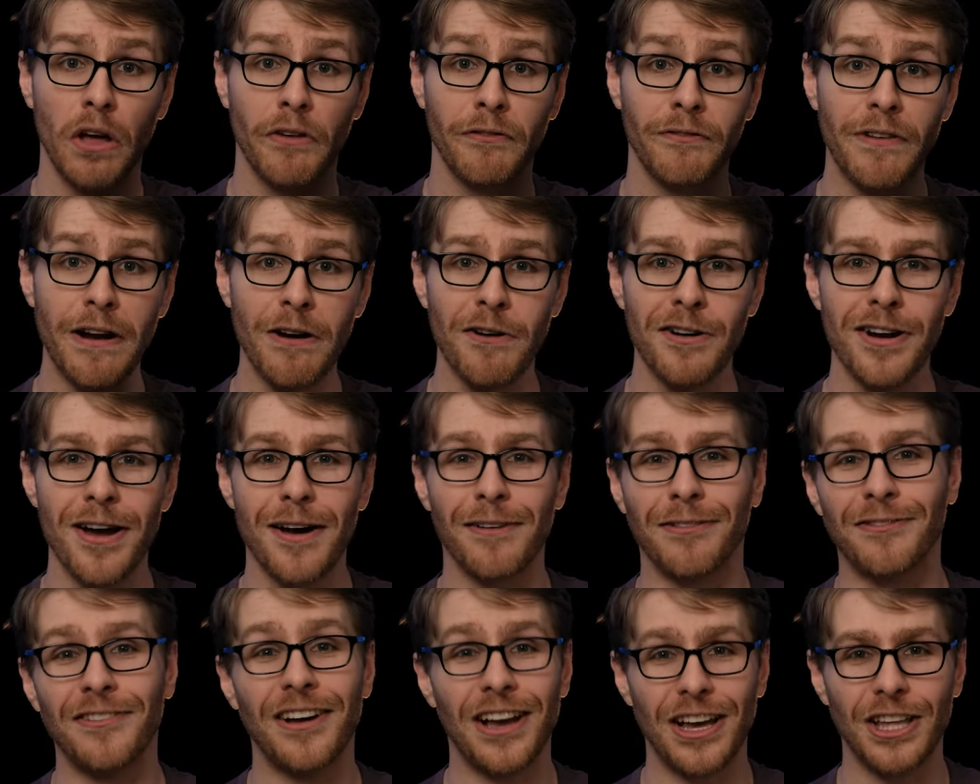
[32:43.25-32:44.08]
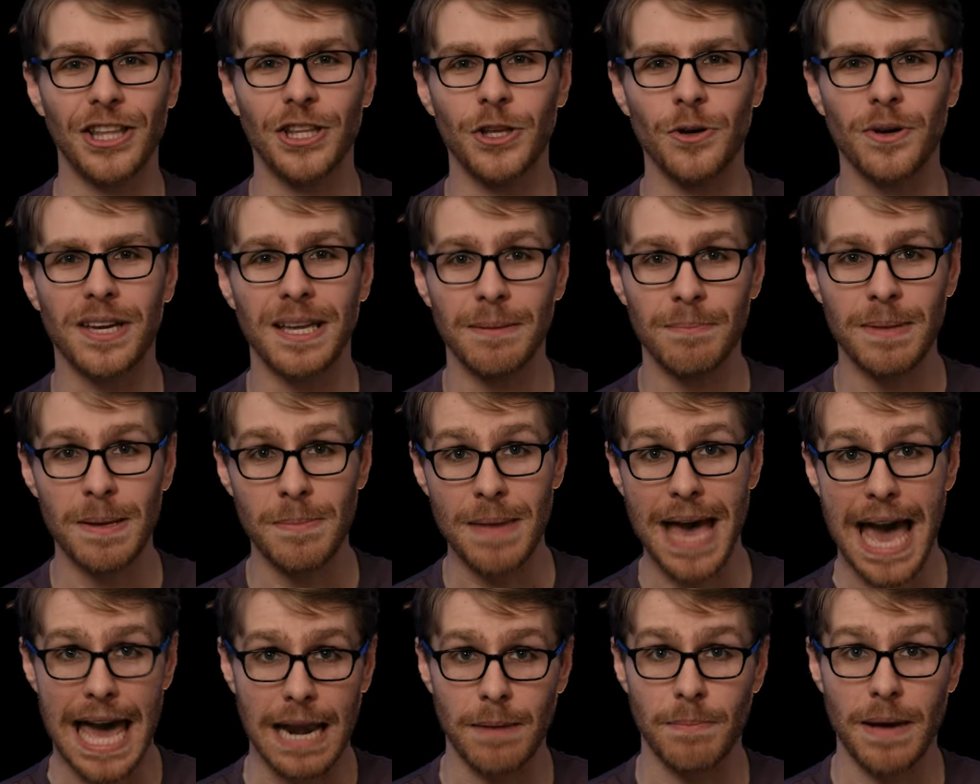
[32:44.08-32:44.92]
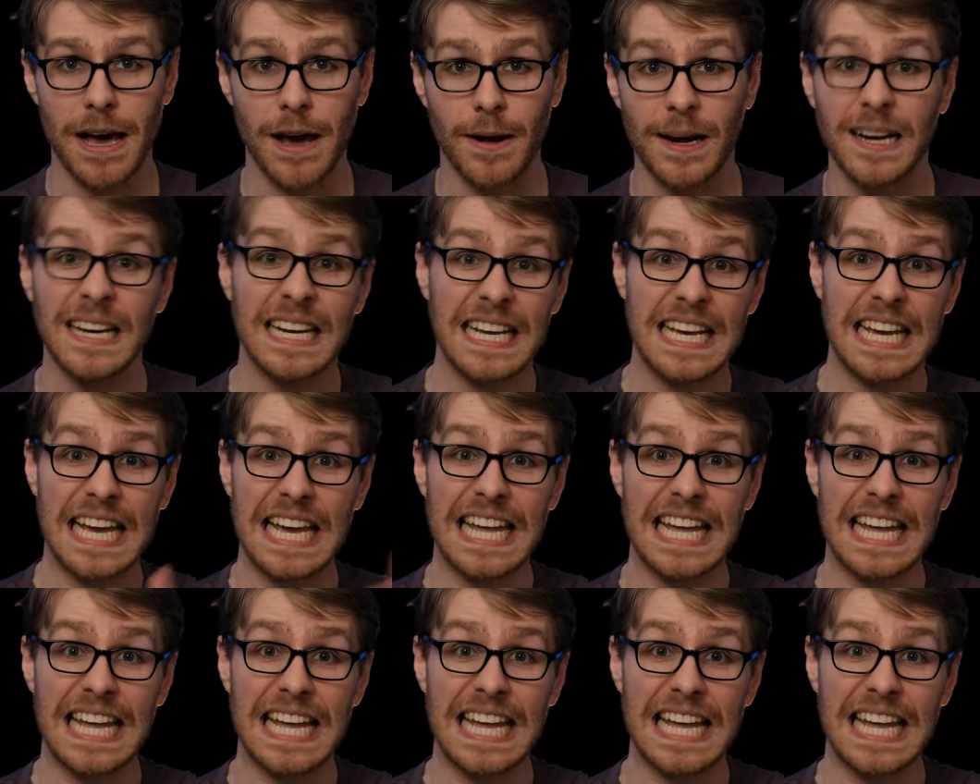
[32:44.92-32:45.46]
fair enough, you can be mad about it.